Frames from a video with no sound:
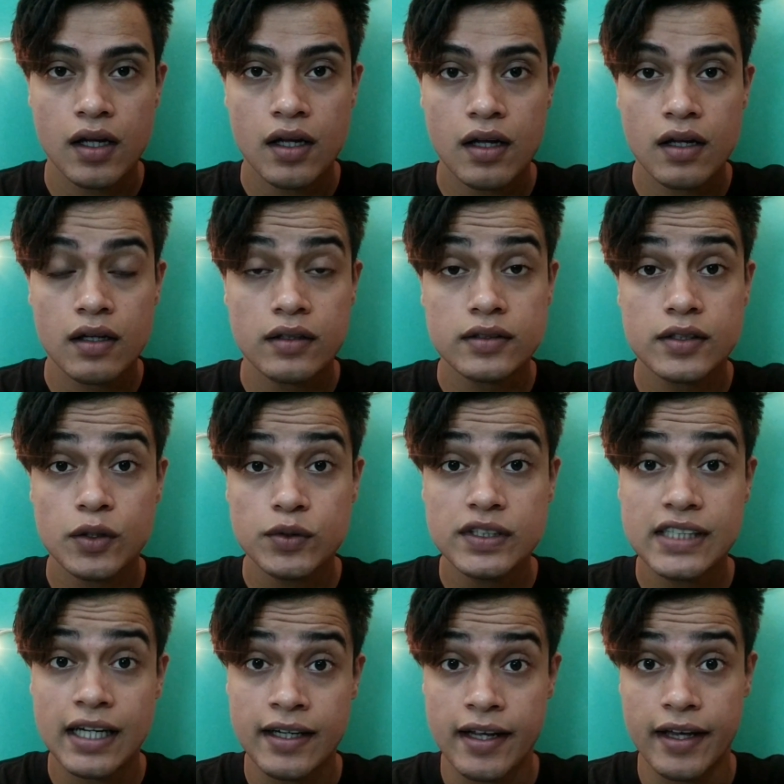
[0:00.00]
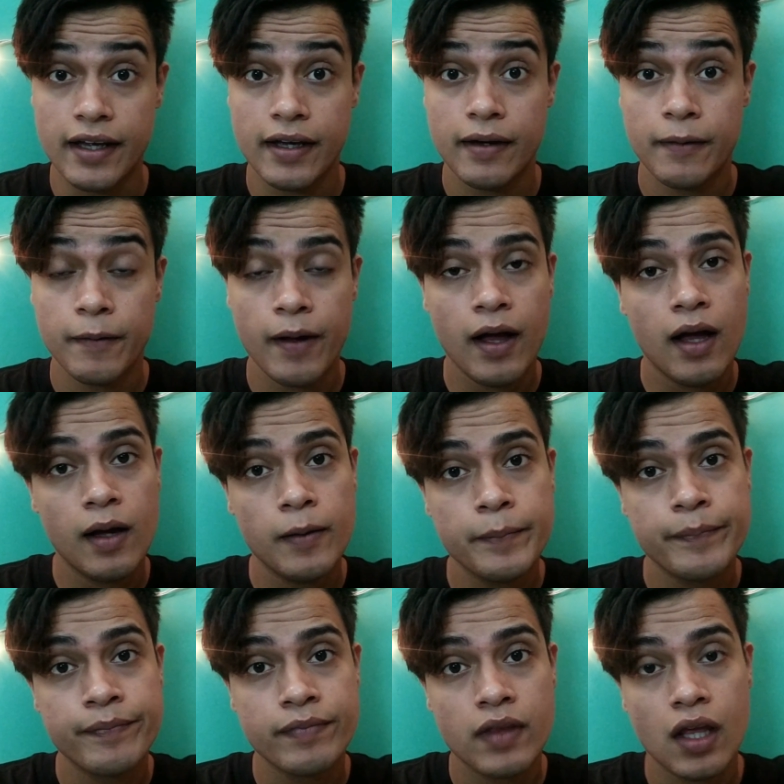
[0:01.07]
so sunday um,
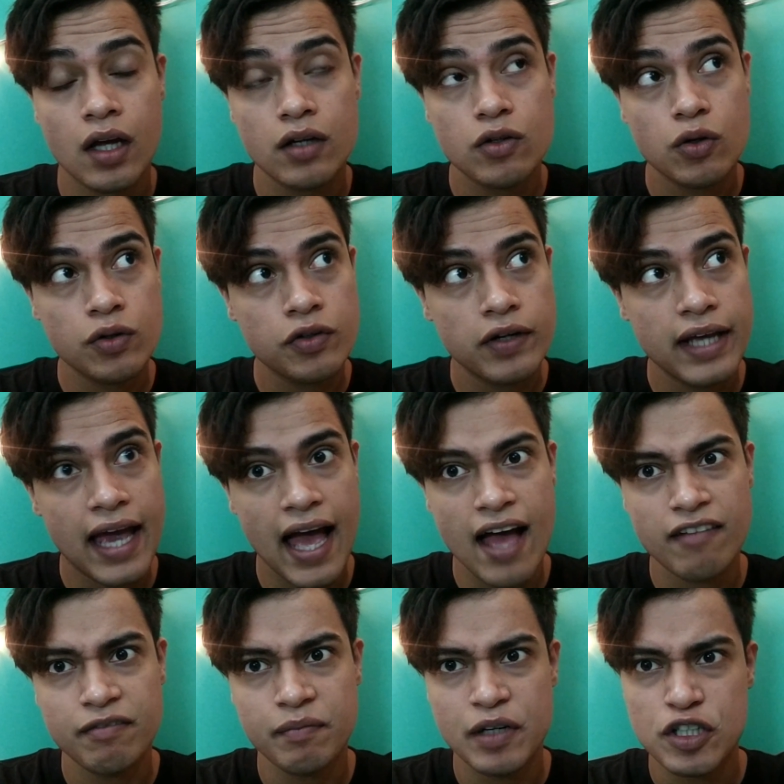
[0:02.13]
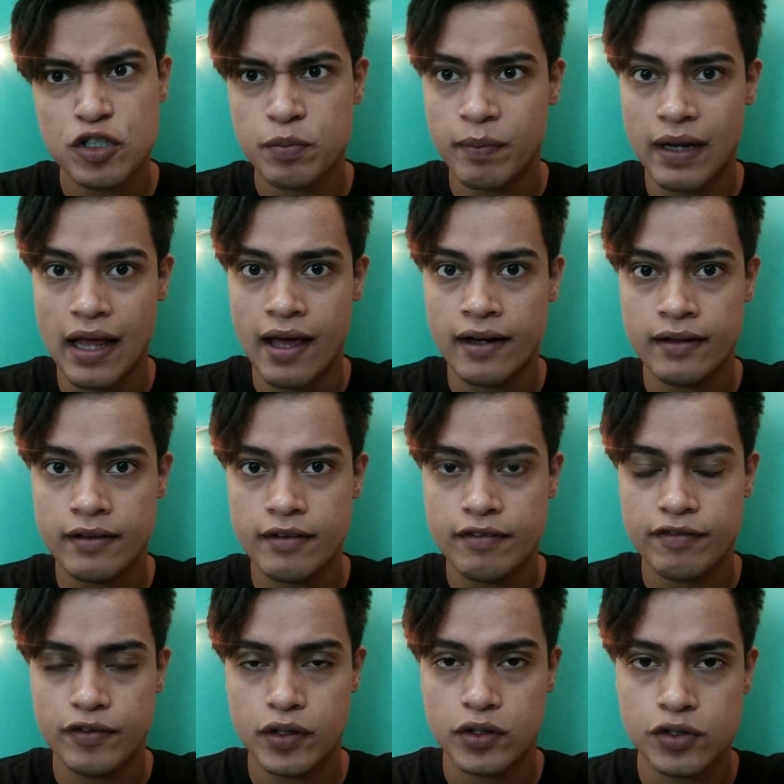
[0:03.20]
don't really have much plan for
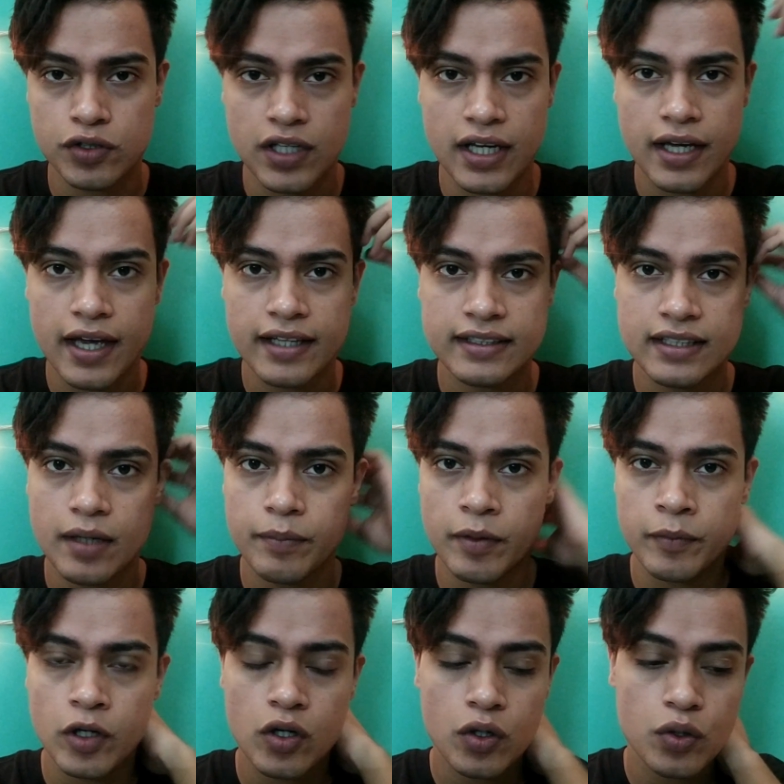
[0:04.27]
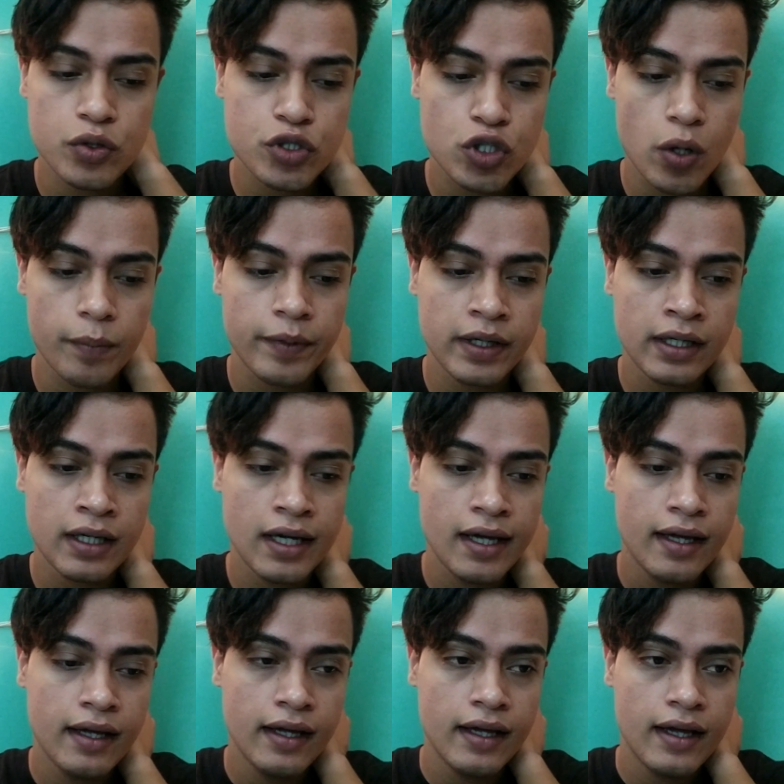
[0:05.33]
today except i'm gonna go shopping
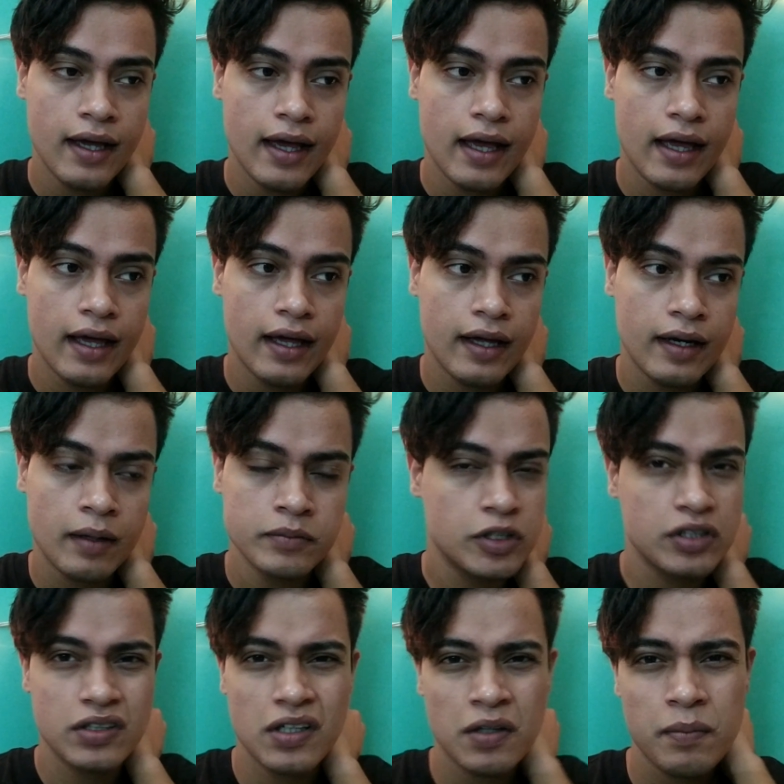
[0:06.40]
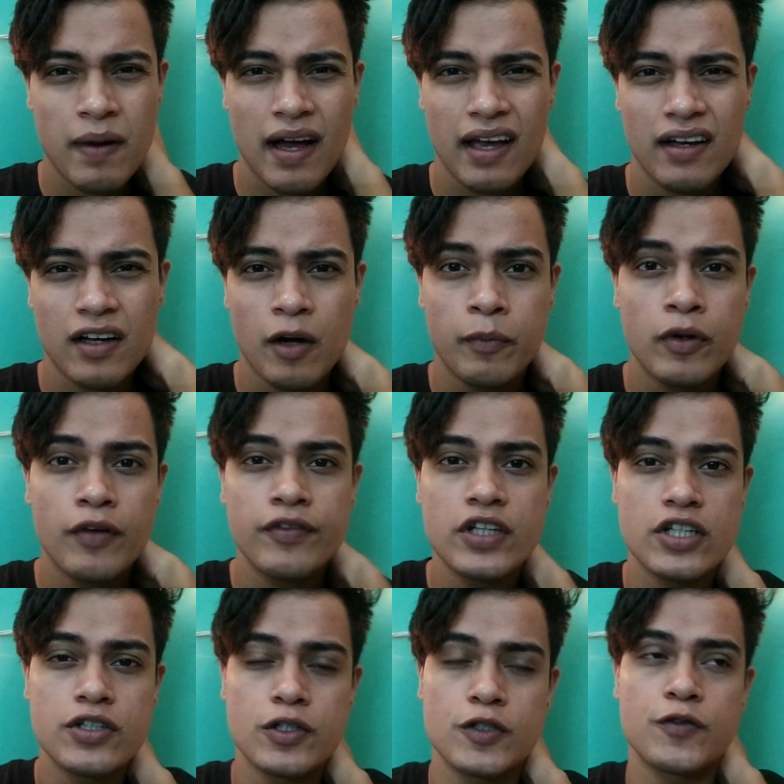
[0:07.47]
and i'm just gonna buy a couple of
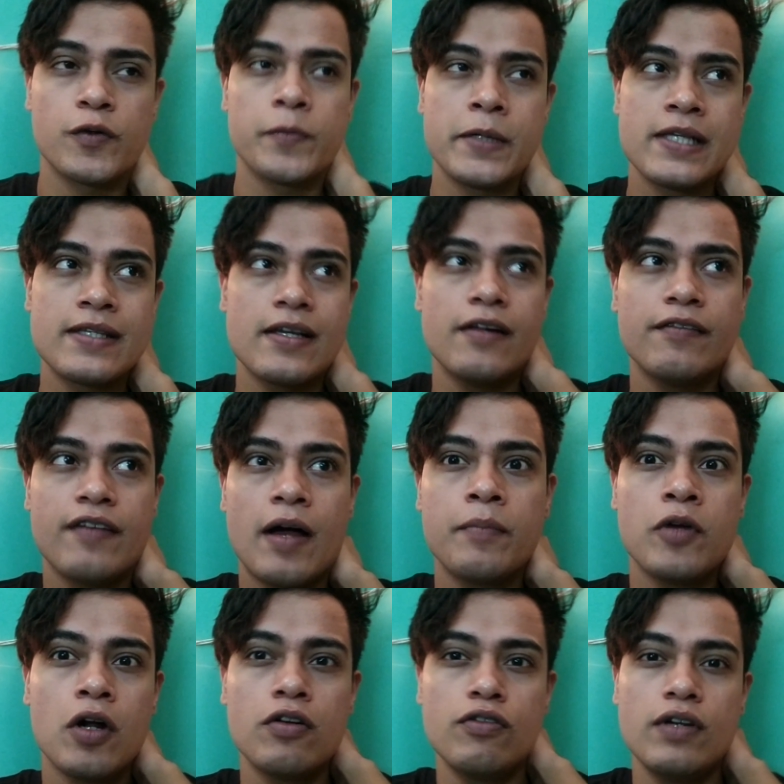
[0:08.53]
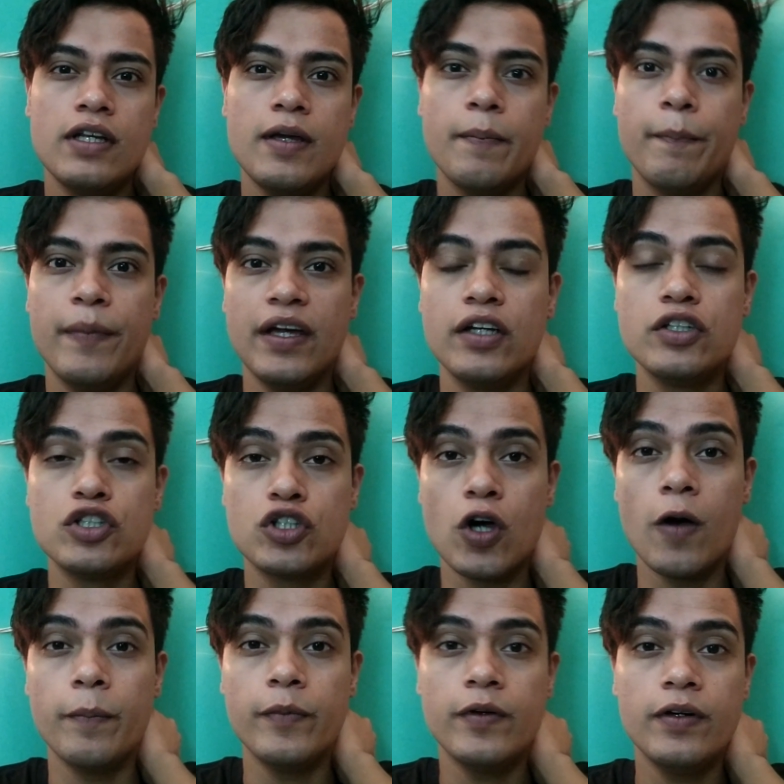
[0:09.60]
t-shirts for myself i'm not really a big
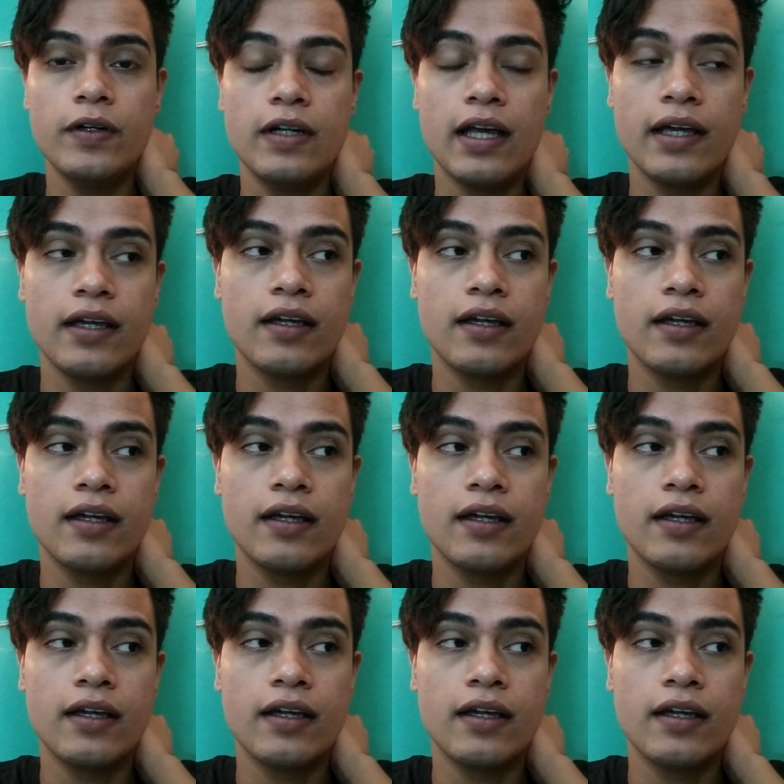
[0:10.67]
shopper like